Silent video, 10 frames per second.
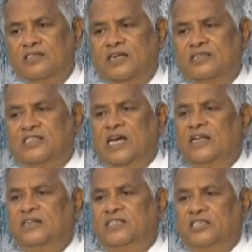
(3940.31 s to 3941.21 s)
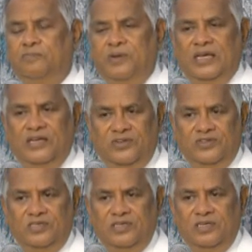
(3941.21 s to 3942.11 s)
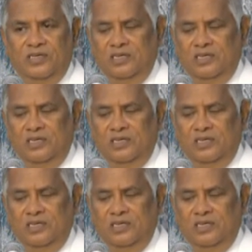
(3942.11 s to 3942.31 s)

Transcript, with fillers: It's not chanting prayers.